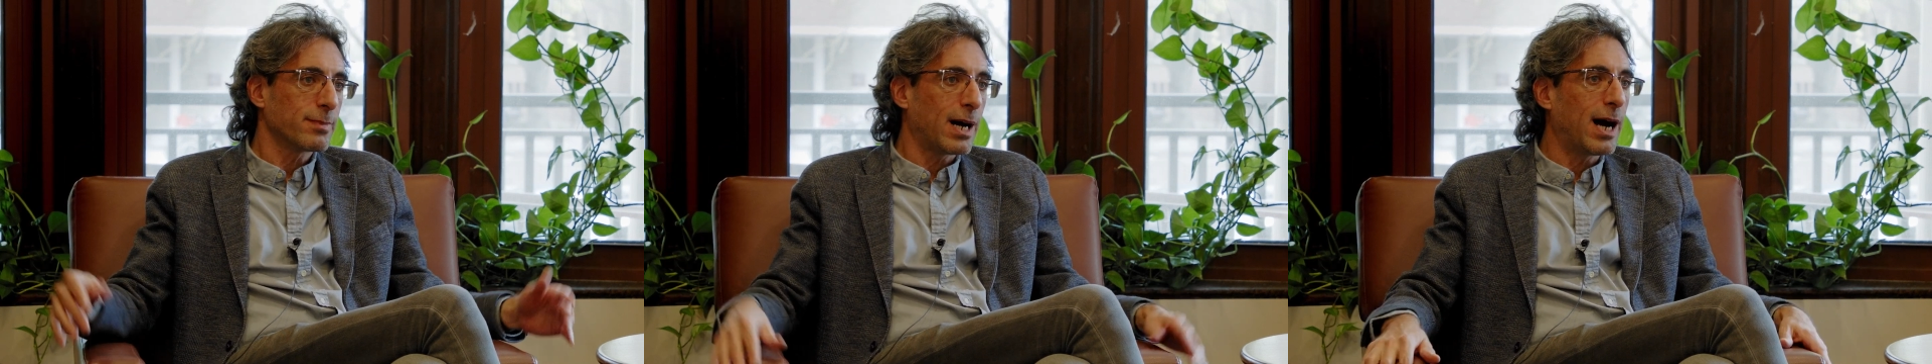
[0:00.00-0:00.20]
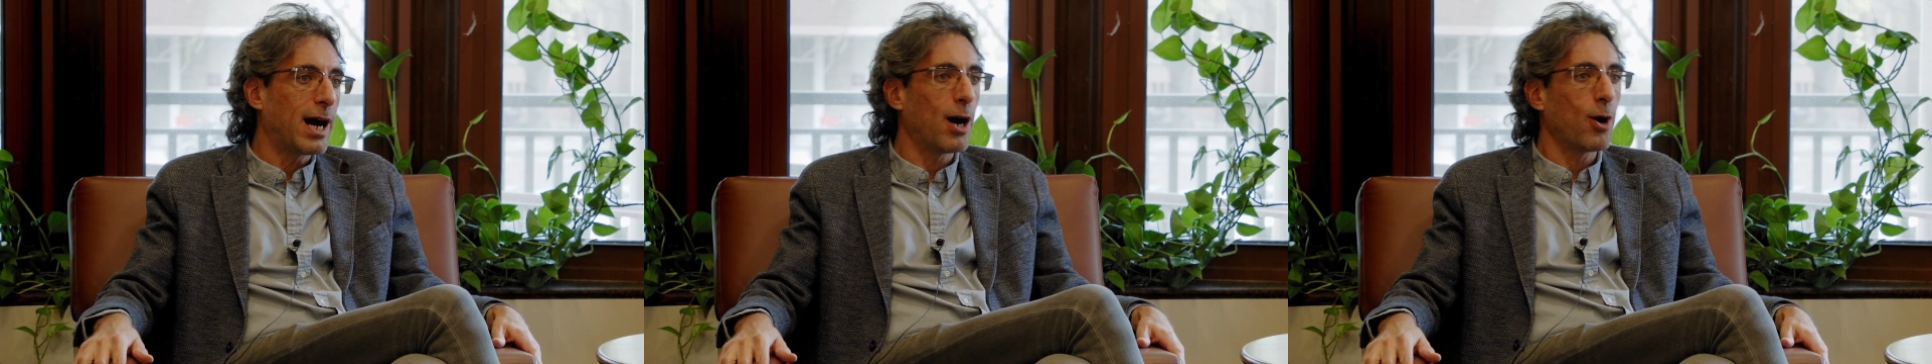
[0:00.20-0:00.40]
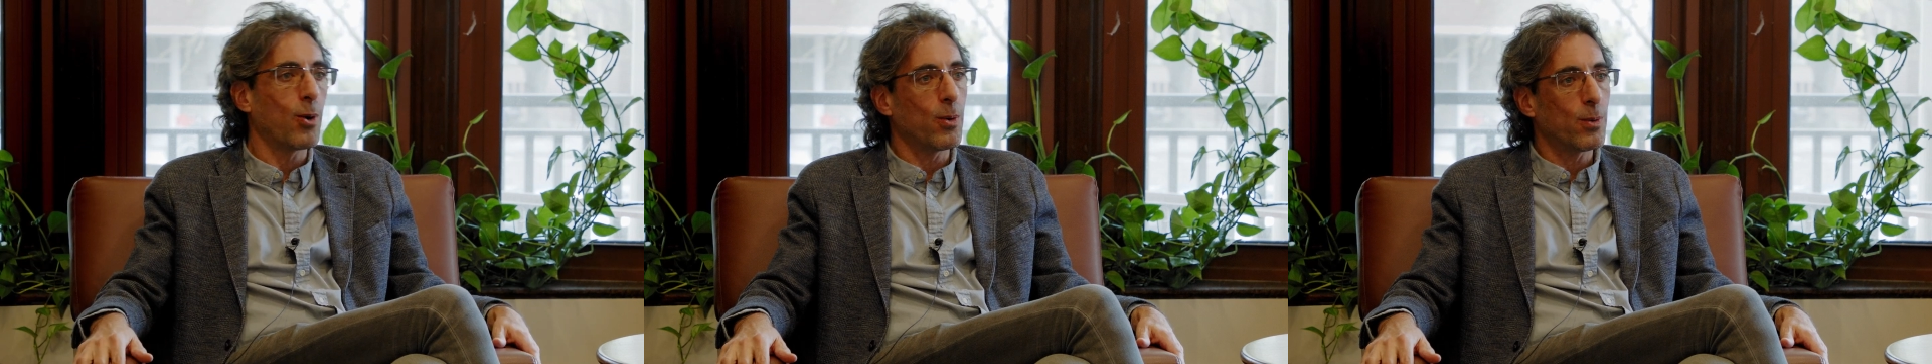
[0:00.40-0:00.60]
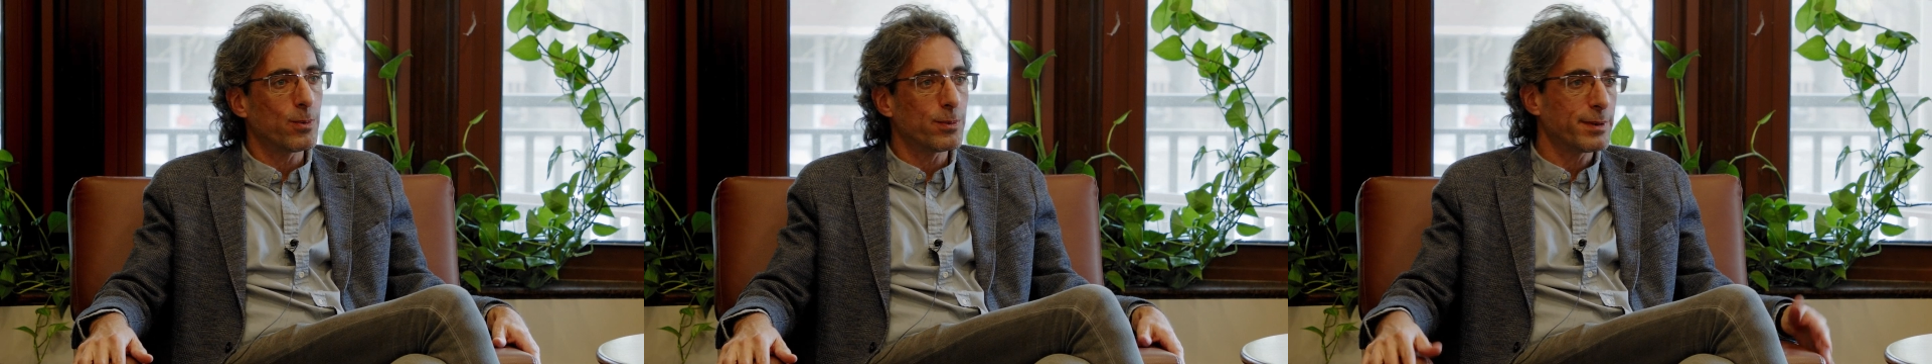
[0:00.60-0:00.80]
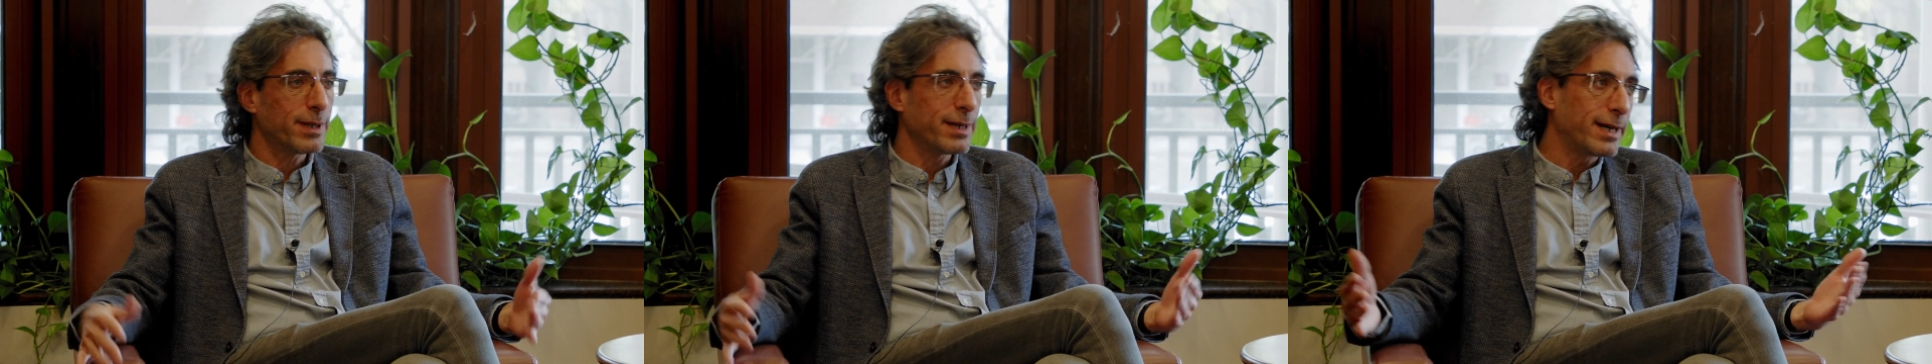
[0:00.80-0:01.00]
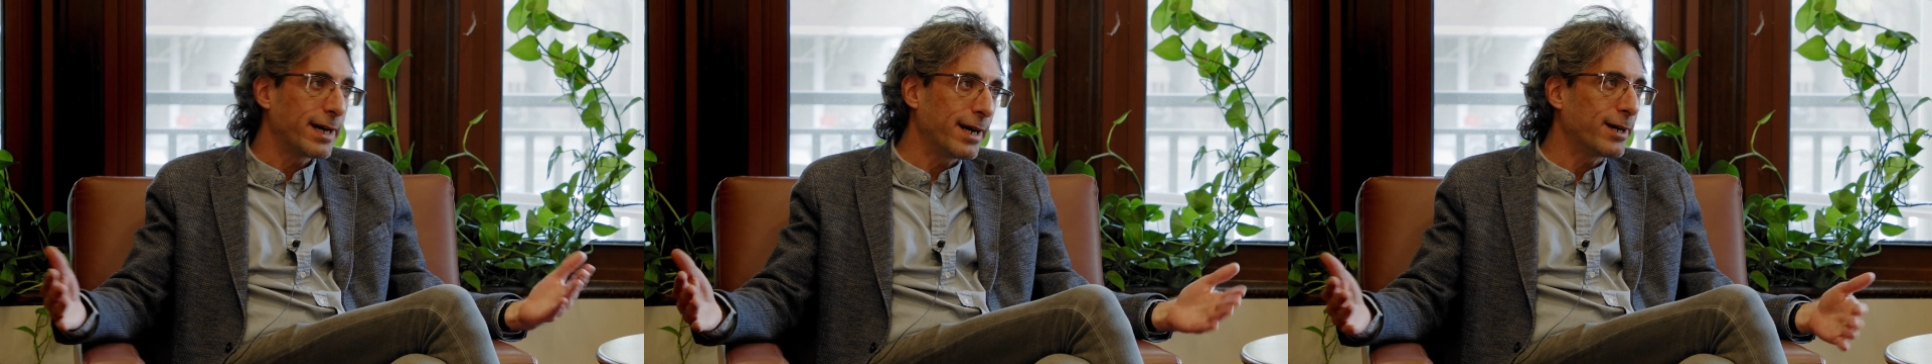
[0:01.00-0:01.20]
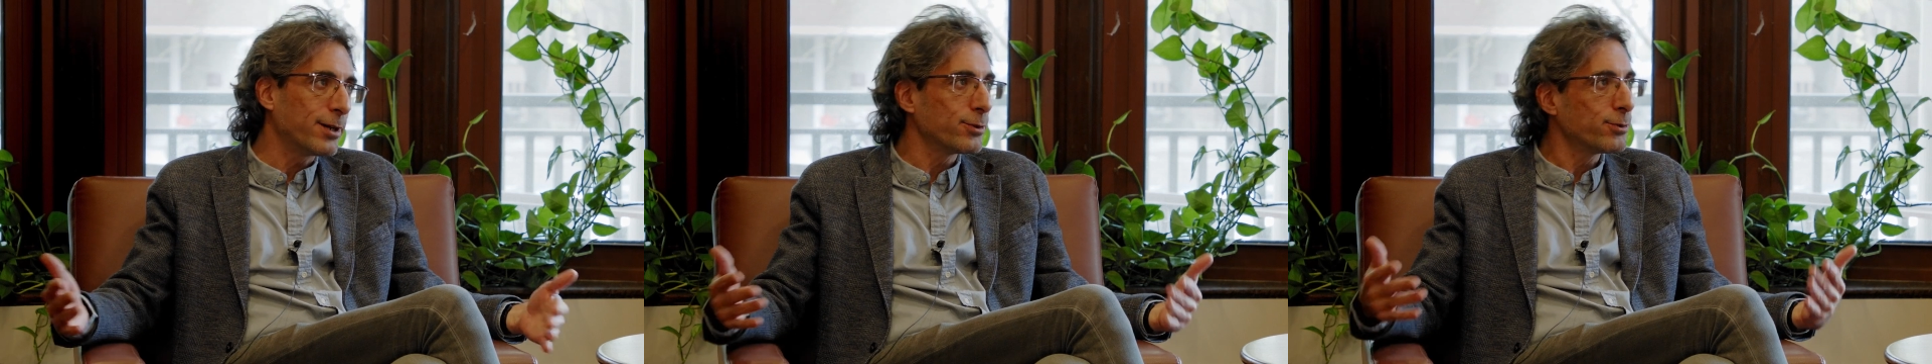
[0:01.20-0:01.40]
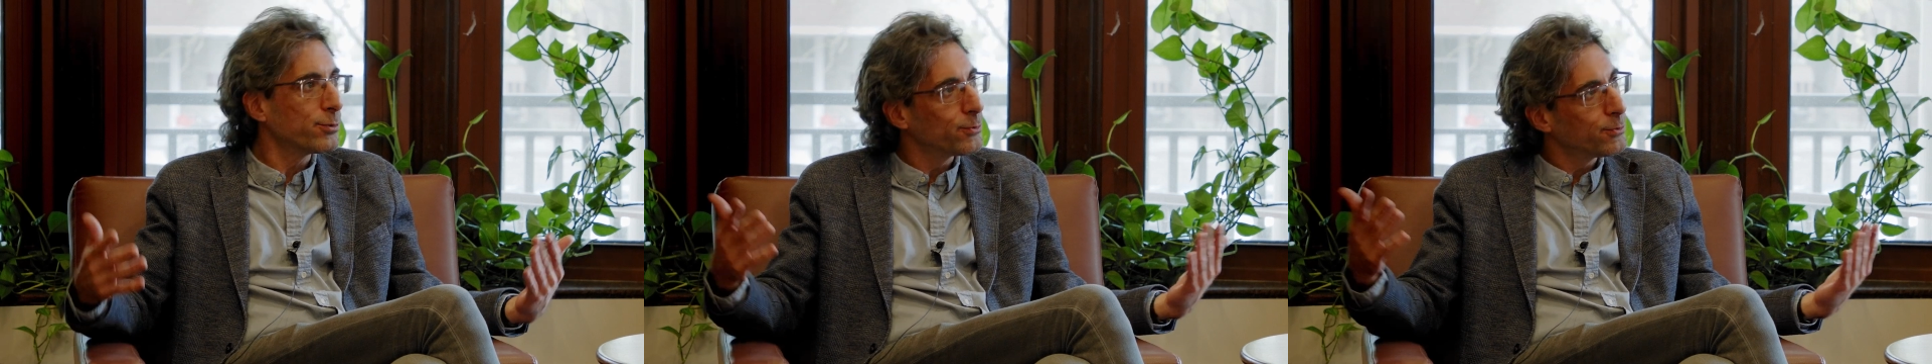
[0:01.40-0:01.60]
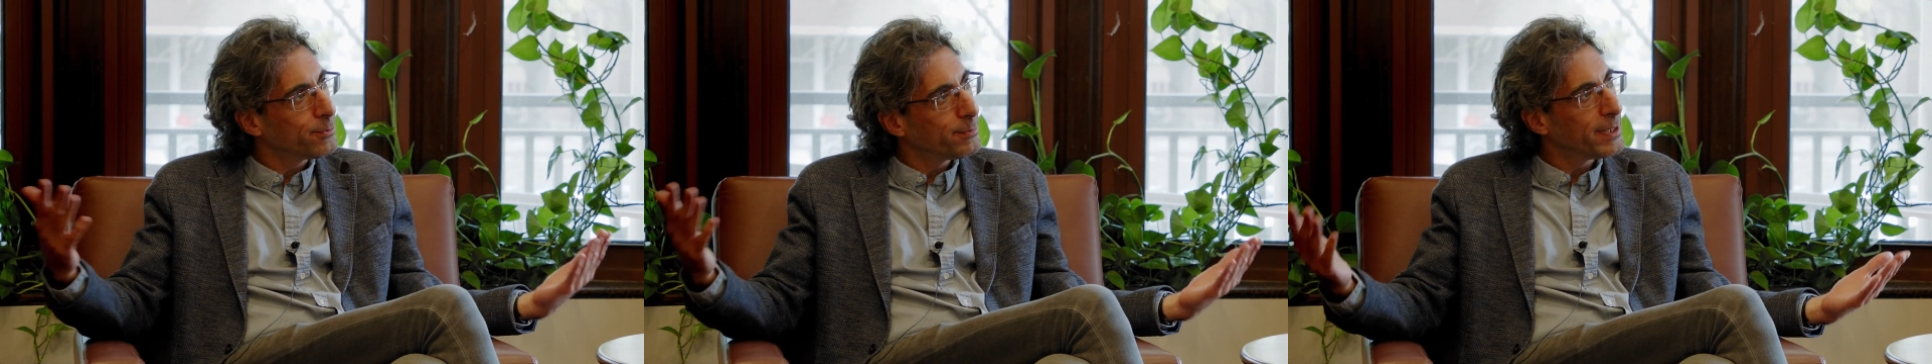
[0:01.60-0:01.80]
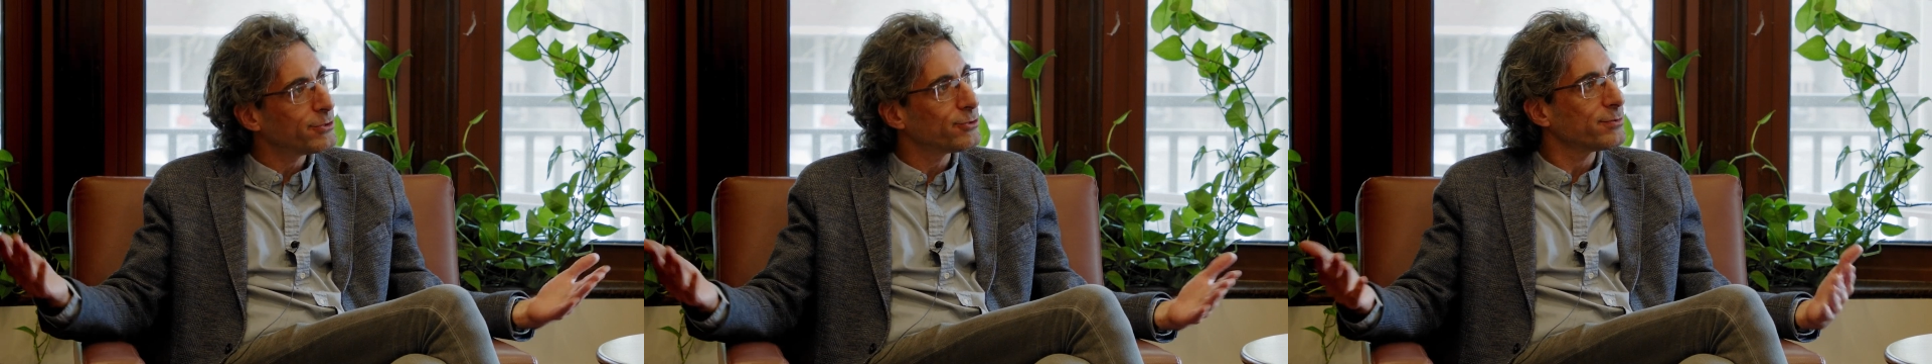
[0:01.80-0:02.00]
how
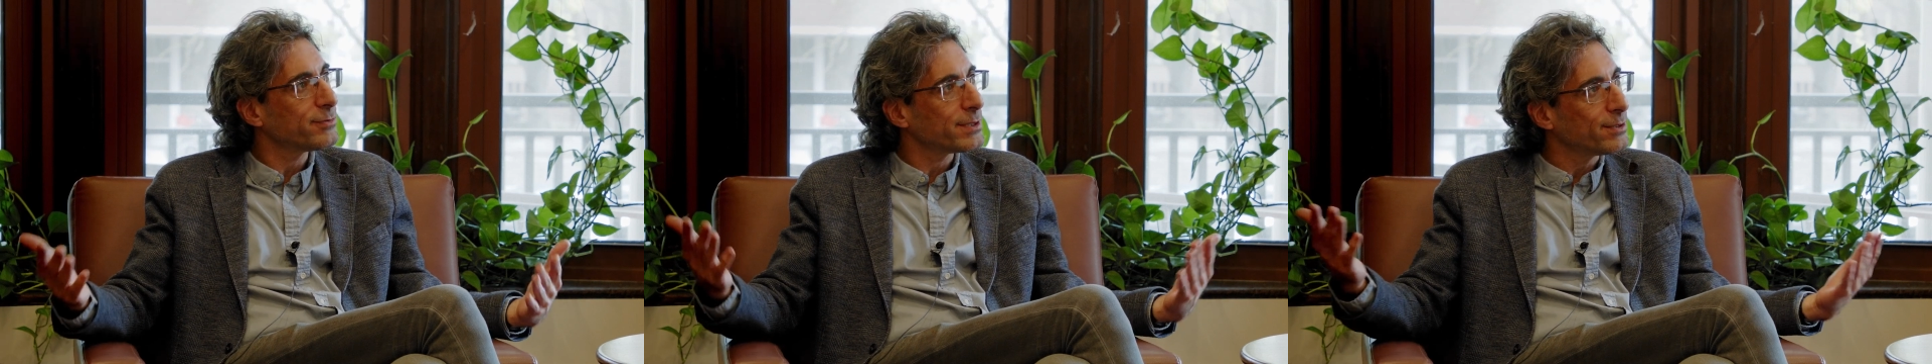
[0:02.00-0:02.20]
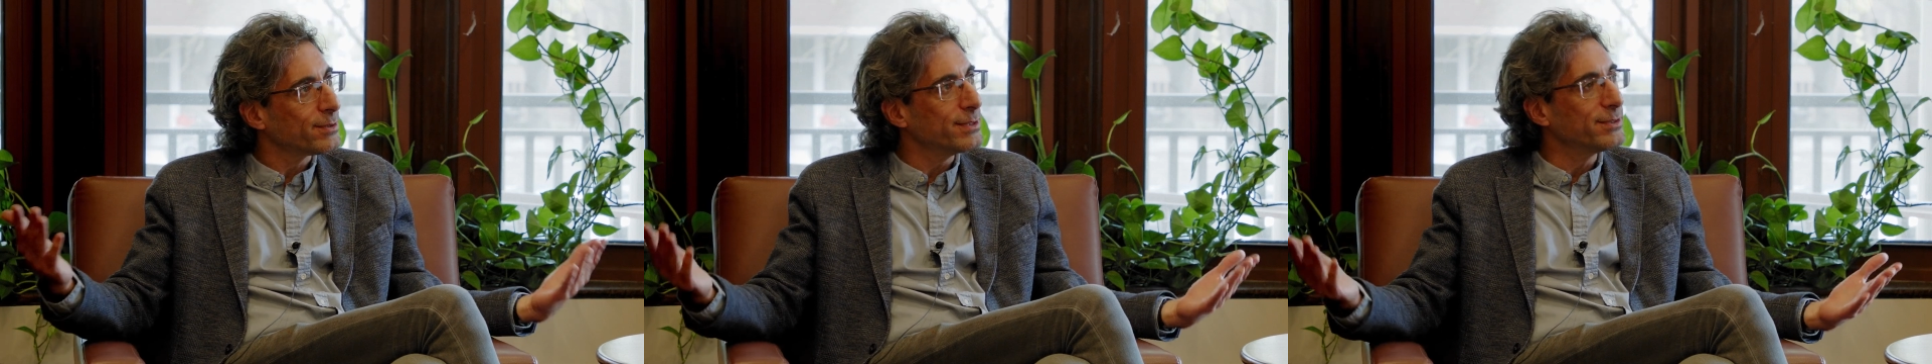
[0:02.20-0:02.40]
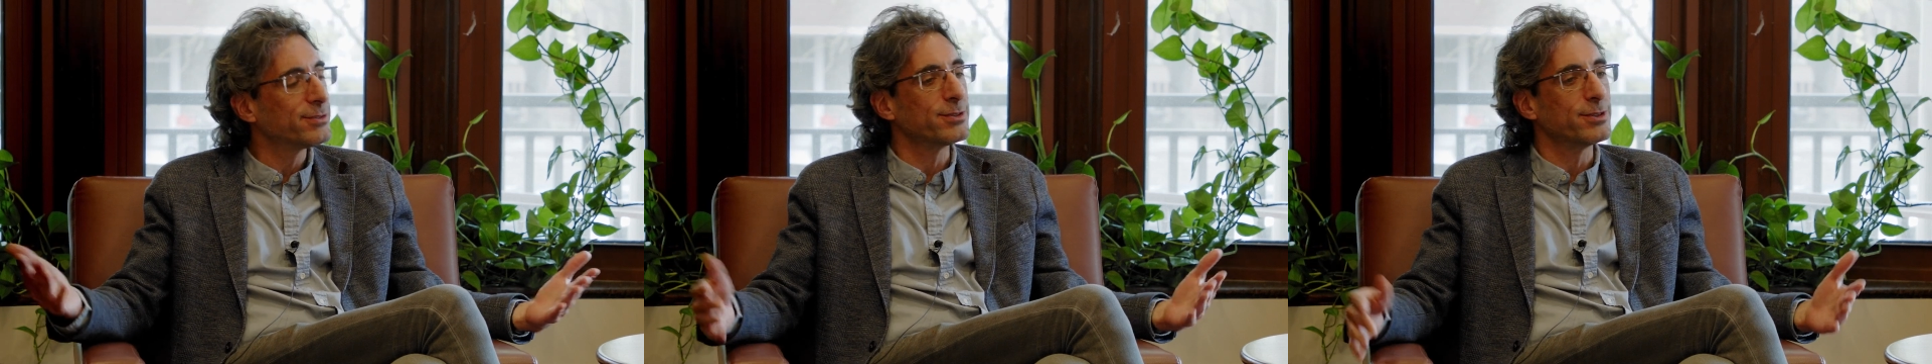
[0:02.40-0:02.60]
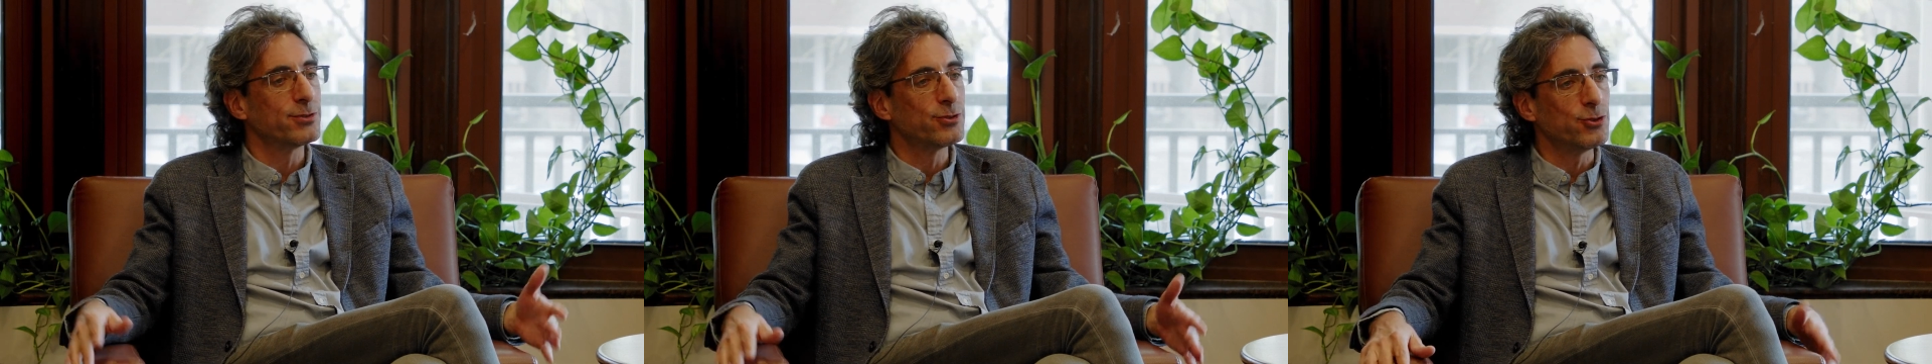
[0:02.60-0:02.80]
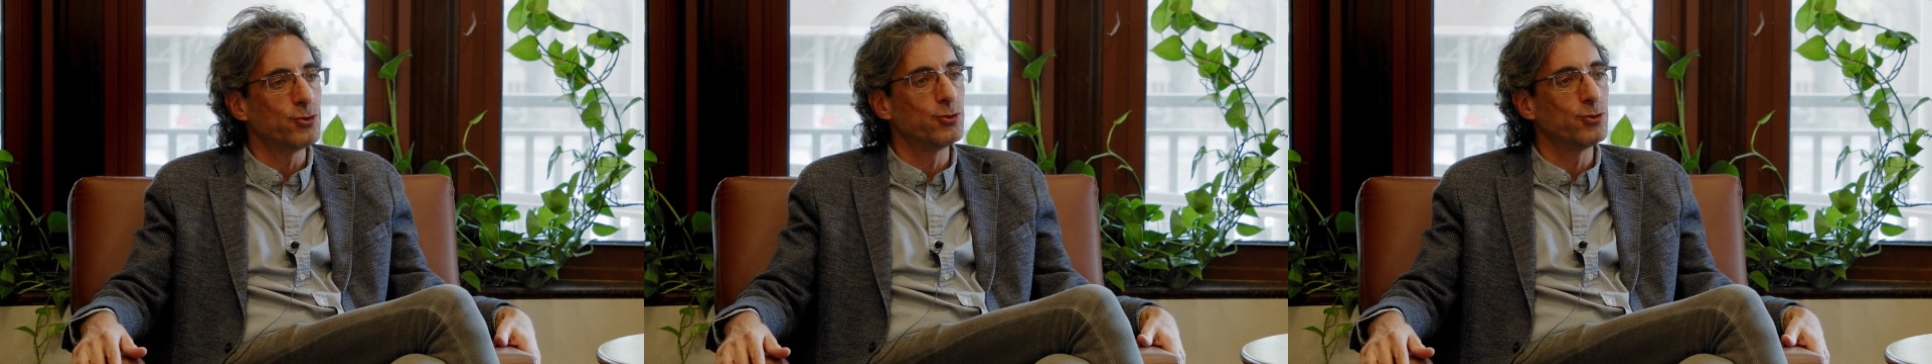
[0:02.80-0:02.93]
much of a coincidence it